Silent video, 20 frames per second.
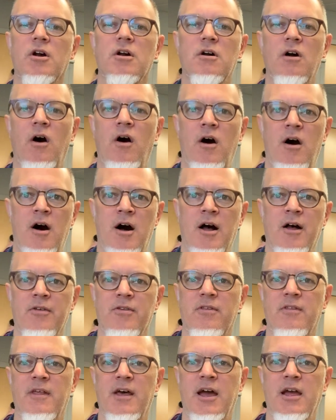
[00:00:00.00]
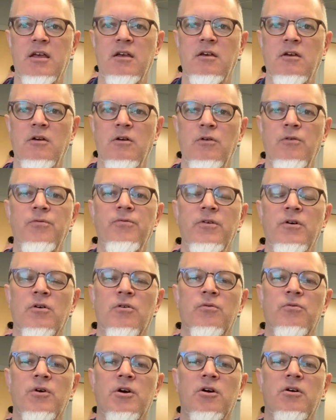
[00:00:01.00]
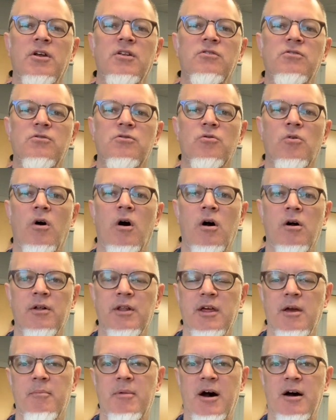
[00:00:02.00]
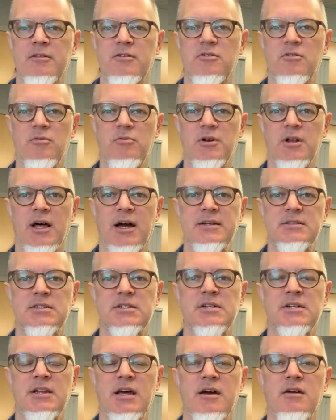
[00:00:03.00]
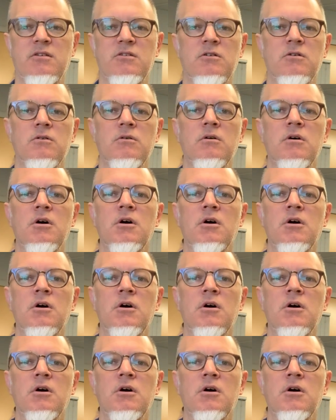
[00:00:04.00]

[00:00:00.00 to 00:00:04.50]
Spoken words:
a cause that you feel very strongly about that you would like to connect to?